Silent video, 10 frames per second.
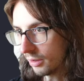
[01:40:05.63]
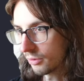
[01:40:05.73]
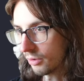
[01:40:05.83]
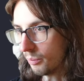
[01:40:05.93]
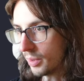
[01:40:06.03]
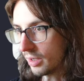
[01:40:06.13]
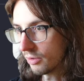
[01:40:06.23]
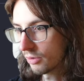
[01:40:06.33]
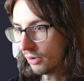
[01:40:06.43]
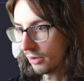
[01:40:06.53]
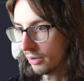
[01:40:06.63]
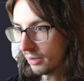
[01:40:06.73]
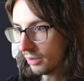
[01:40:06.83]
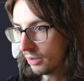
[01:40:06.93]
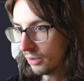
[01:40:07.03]
Let's go to base
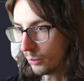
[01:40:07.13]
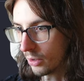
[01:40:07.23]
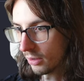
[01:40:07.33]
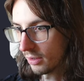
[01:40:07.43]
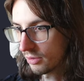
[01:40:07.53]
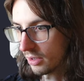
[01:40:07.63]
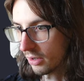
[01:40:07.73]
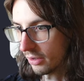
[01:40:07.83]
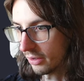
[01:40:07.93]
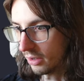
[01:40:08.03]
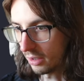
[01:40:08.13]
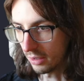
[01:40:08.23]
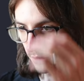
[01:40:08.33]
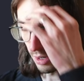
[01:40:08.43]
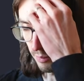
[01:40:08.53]
card. We are listening
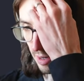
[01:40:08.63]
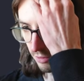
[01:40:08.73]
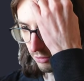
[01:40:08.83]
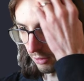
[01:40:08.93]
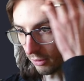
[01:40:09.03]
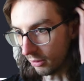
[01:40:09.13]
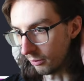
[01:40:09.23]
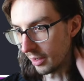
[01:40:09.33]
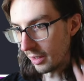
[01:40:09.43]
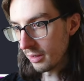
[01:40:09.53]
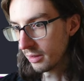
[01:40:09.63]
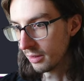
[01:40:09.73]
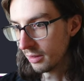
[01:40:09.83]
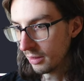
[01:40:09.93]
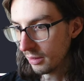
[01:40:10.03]
on combat started already.
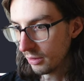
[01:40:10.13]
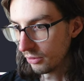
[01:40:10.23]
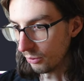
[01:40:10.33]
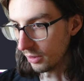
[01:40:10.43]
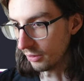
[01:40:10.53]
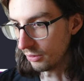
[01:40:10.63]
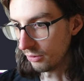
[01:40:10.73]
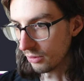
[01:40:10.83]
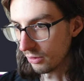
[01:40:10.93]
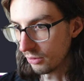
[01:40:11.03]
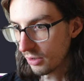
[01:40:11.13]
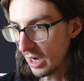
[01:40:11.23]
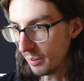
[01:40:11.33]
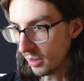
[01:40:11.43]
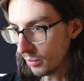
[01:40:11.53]
So what I'll do is I'll just
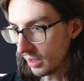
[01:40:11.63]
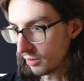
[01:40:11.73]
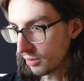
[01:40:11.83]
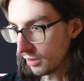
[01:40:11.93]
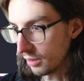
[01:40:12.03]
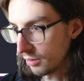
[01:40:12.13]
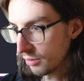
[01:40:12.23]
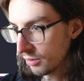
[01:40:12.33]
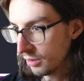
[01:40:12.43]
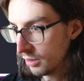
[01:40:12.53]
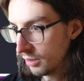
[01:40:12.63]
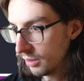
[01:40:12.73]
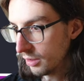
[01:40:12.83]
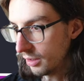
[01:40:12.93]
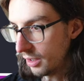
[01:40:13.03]
copy and paste this.
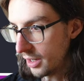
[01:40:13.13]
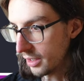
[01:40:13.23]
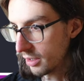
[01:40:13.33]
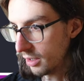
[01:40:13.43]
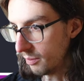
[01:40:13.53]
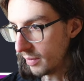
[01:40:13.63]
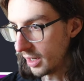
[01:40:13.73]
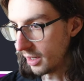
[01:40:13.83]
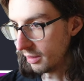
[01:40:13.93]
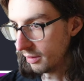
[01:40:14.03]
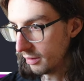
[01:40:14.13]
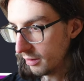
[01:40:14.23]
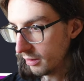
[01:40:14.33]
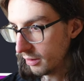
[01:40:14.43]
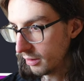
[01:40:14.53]
I combat
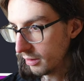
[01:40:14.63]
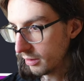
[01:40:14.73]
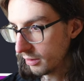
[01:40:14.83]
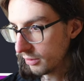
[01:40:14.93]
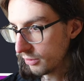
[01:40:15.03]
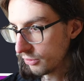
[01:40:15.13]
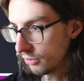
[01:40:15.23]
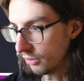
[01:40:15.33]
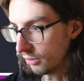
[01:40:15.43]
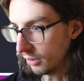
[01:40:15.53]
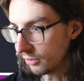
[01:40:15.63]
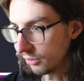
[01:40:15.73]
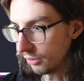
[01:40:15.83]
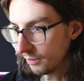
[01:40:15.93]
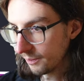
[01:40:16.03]
start
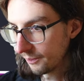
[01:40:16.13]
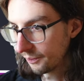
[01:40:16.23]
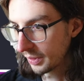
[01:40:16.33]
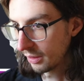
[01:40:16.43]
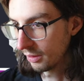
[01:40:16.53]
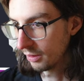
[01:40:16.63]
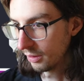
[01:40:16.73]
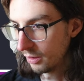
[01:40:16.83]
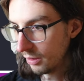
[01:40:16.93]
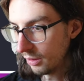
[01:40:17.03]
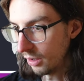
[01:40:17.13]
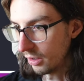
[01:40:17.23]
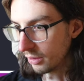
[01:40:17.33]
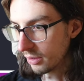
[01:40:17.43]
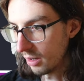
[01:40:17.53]
listener,
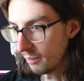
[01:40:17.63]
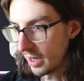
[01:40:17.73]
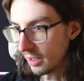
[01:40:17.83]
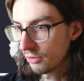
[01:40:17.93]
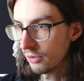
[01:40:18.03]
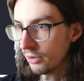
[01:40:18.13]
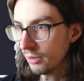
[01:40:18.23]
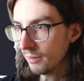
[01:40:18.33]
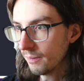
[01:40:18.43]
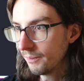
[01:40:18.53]
on combat start.